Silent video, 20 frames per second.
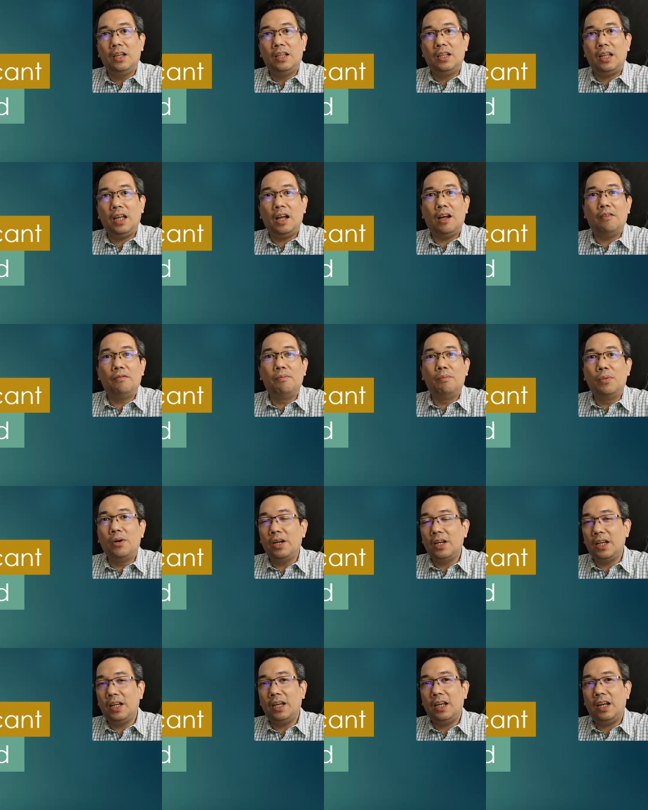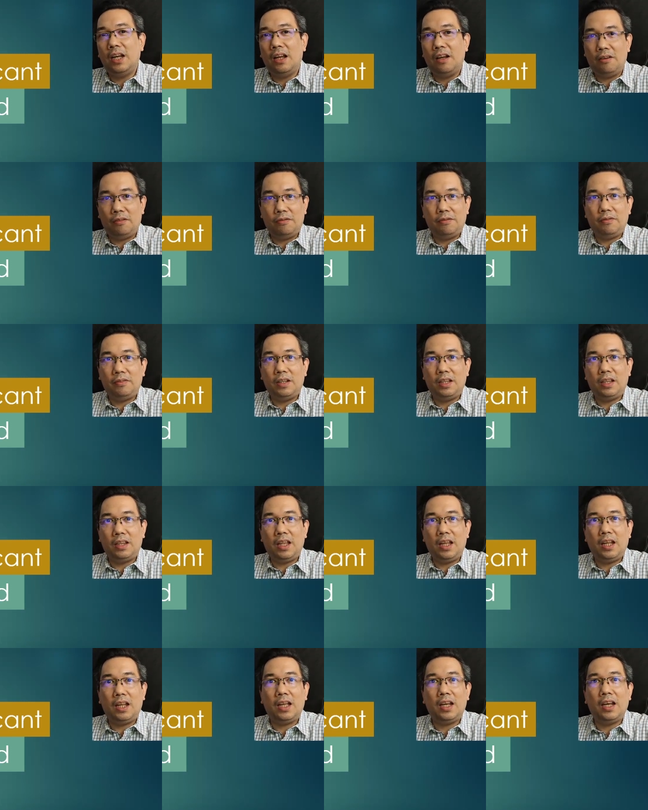They have more than enough that
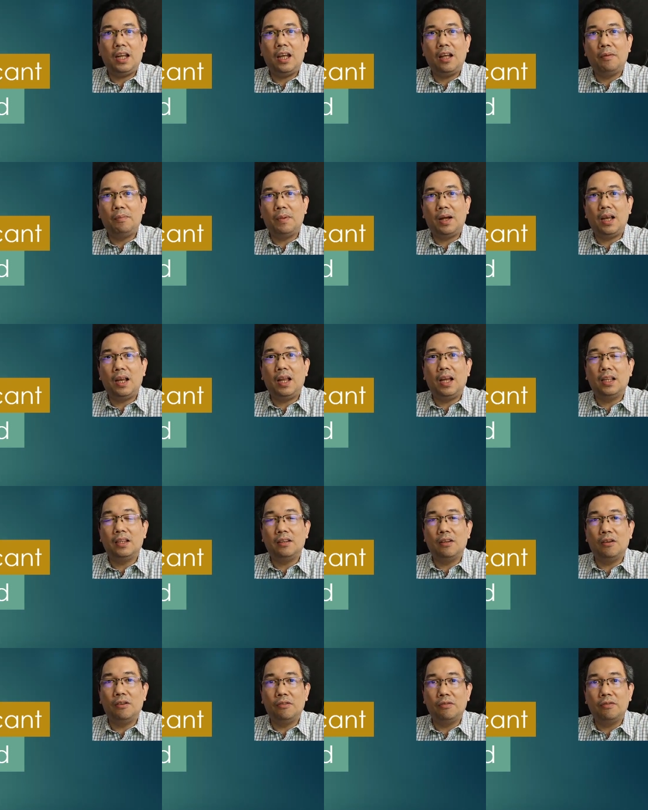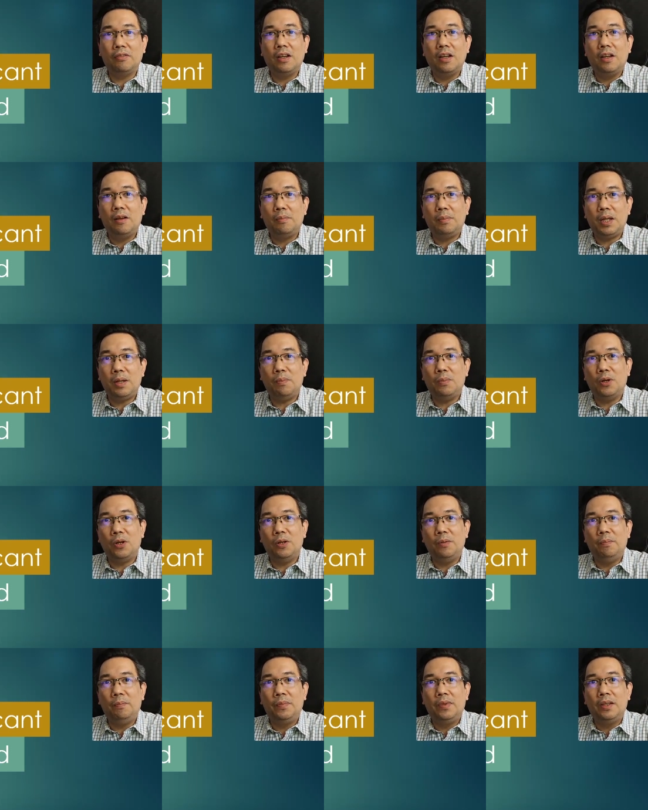they can help a lot of people.
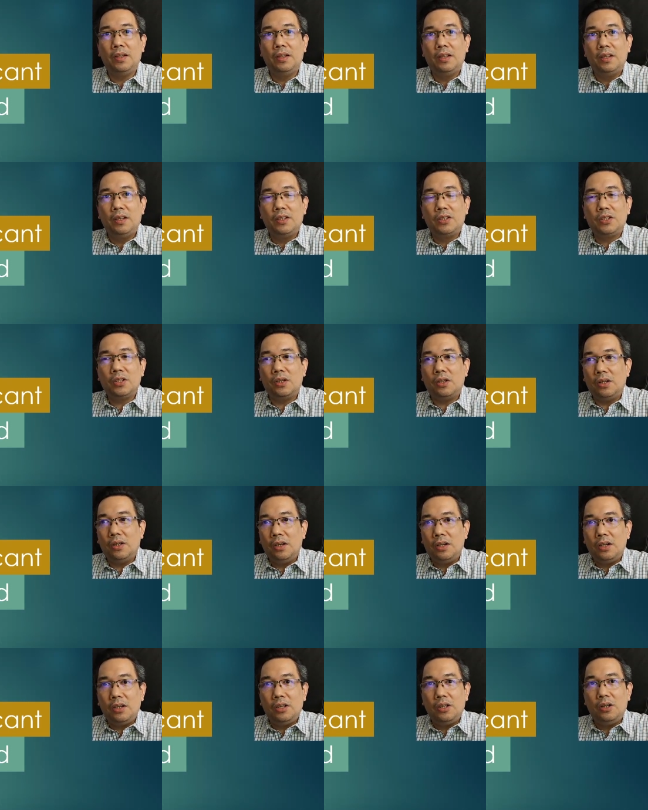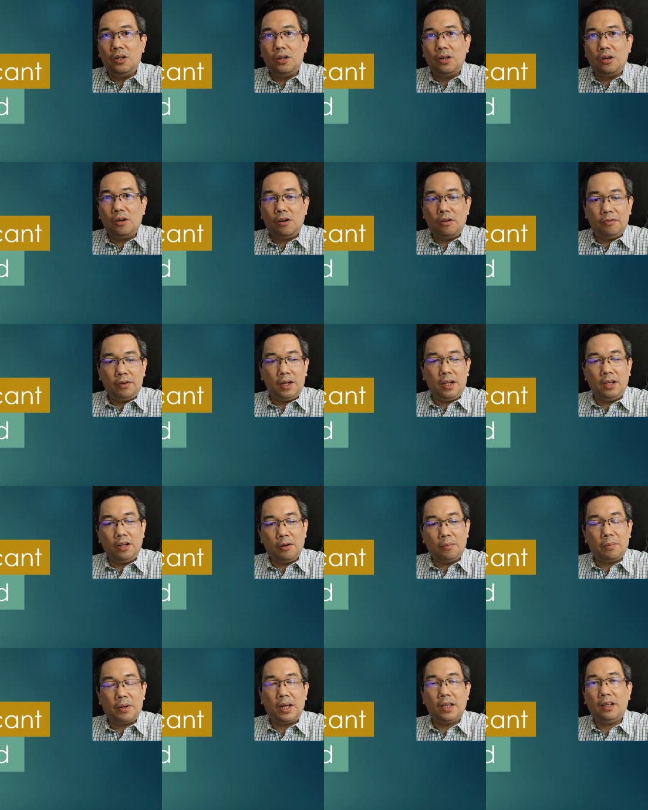So your offering,
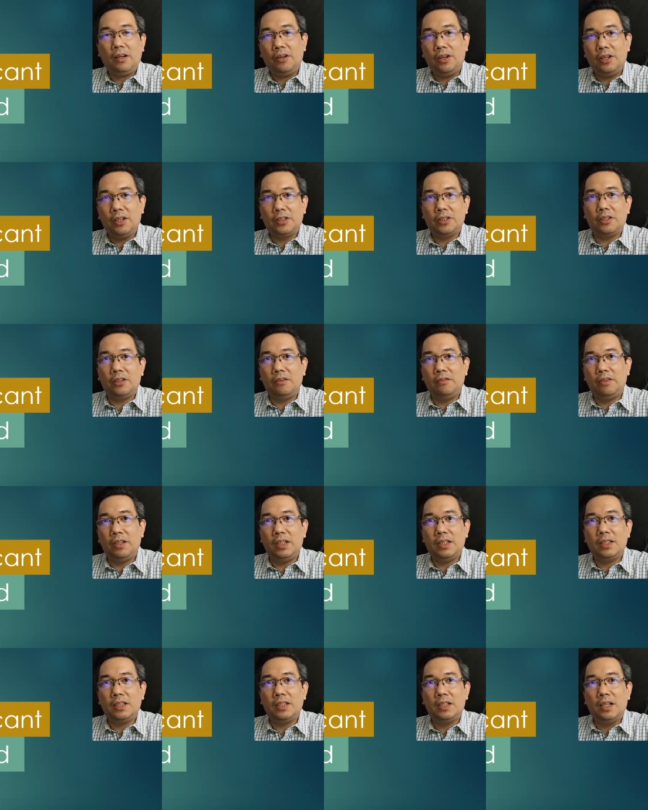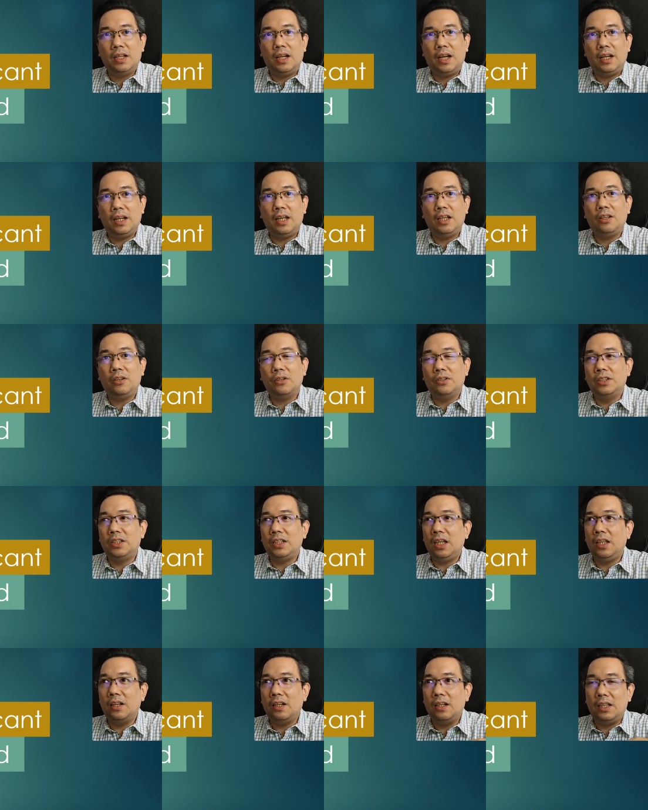your product or your service, again,
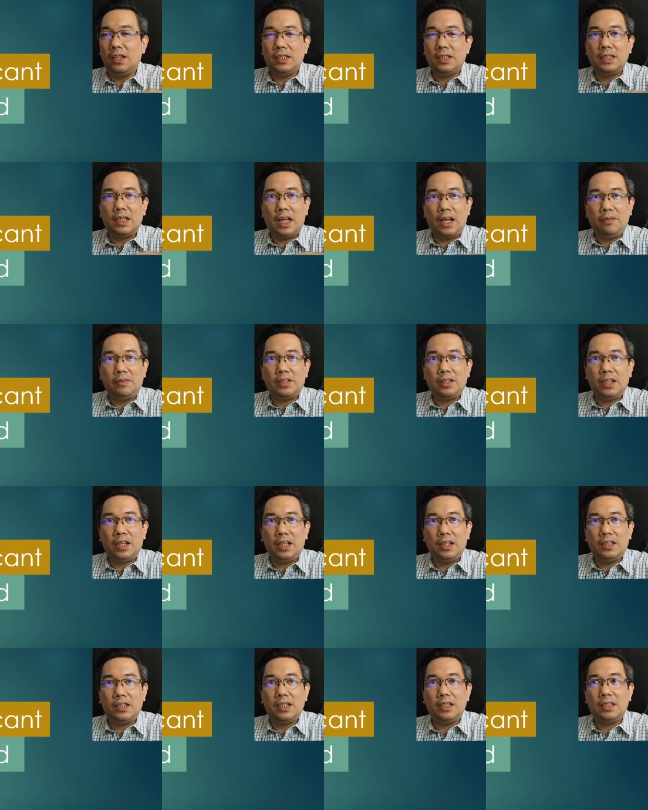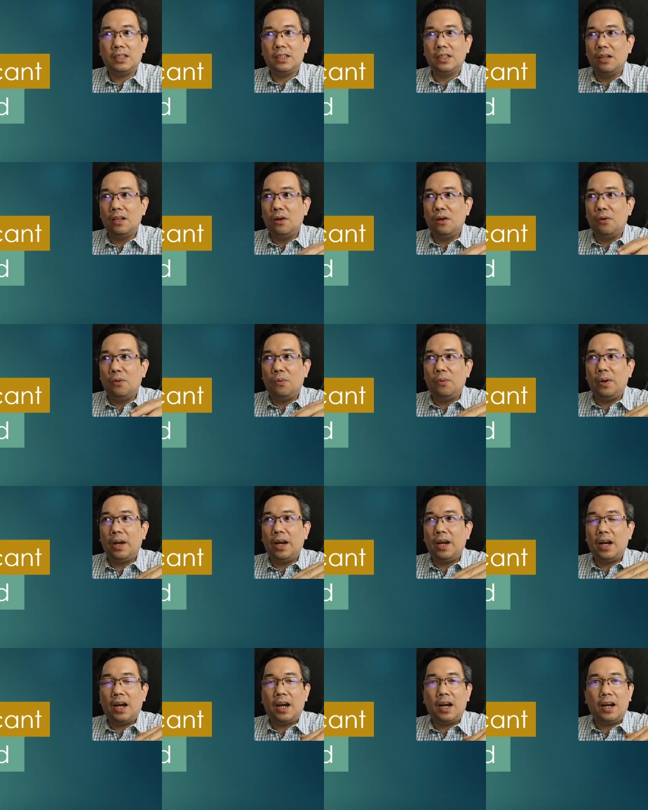consider these life stages.
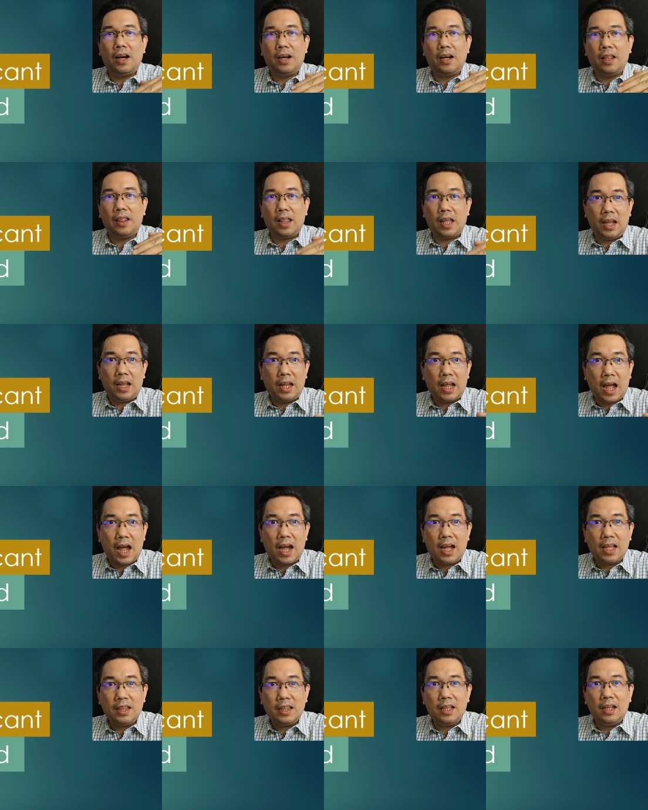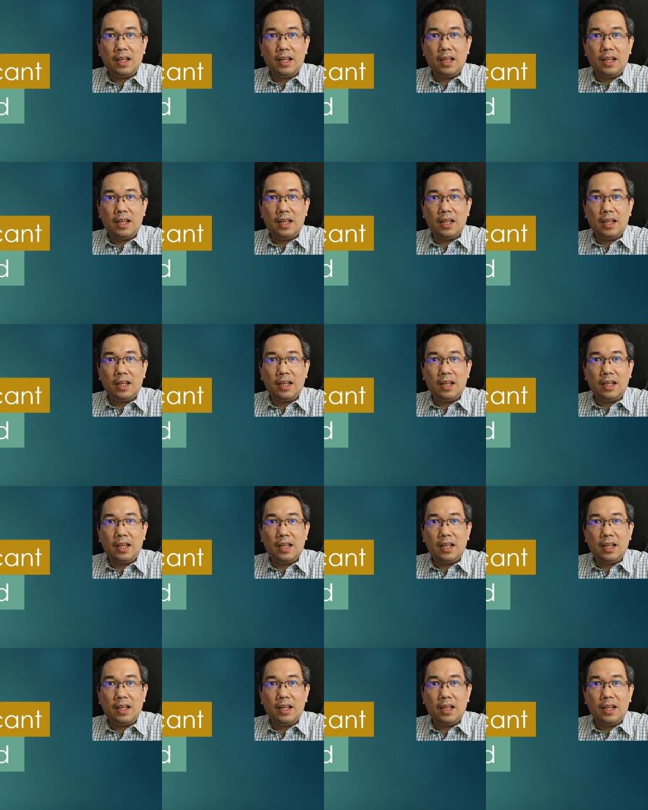Where are they at?